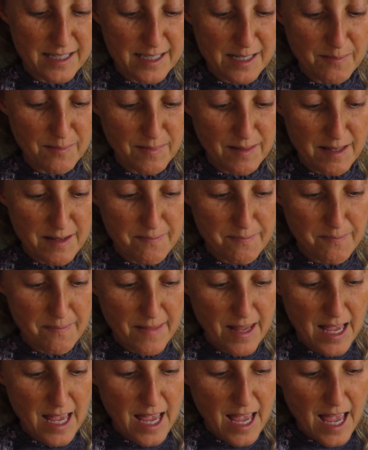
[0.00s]
something.
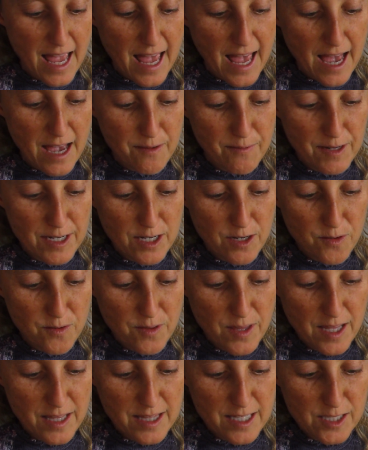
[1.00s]
And we know
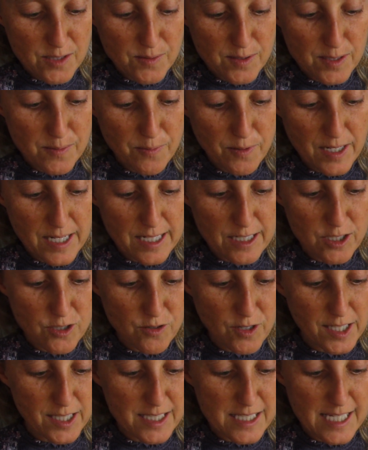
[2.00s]
that this one's pointing
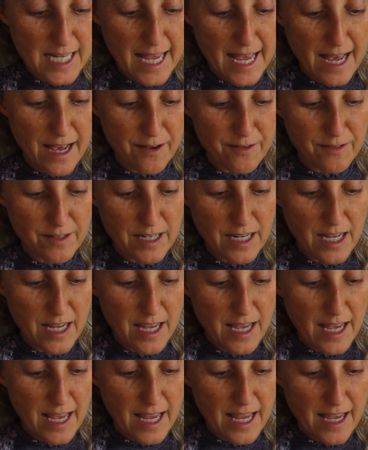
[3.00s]
straight down,
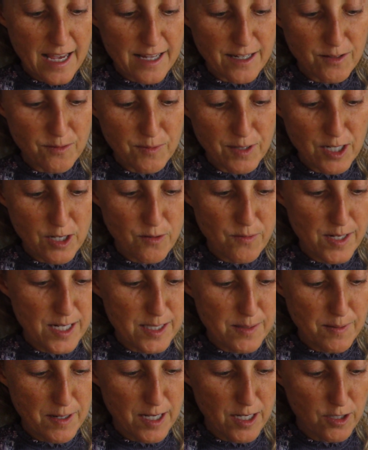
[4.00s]
and we know when it's
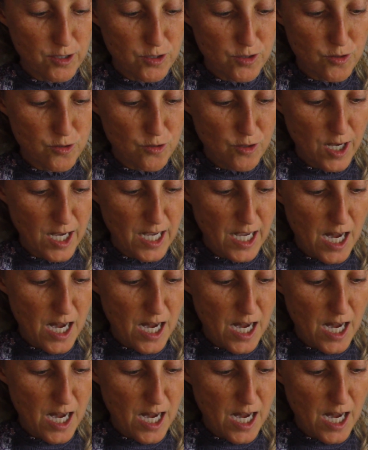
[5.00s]
pointing straight